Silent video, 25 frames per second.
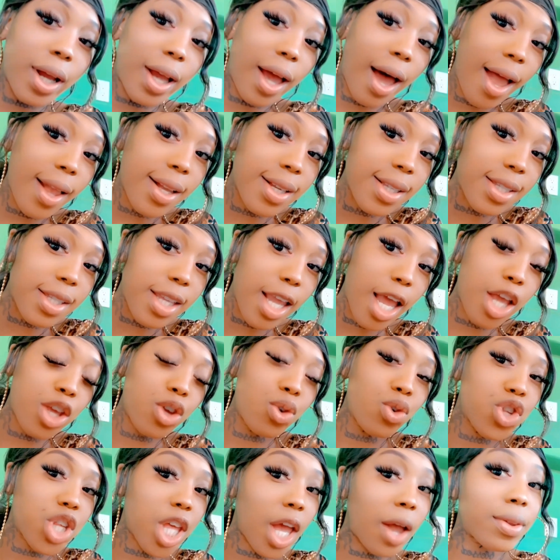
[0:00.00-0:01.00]
God is saying
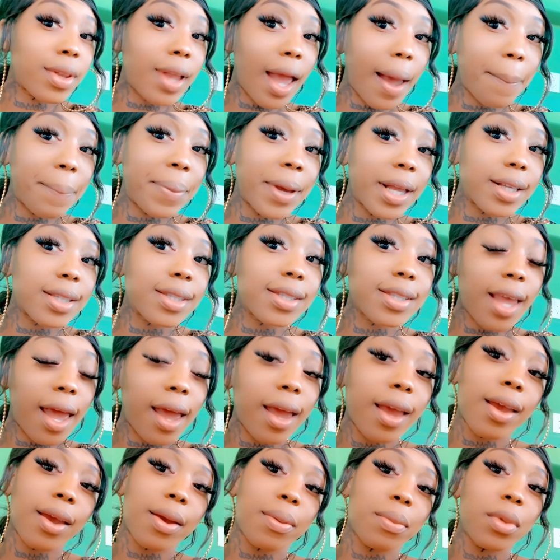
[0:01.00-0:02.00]
you shall not be the
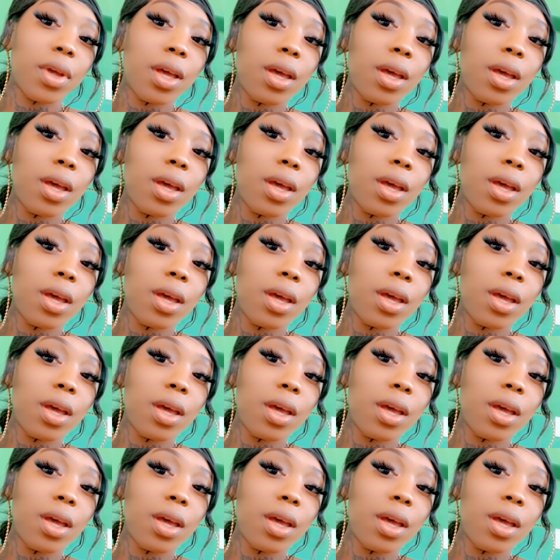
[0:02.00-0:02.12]
same.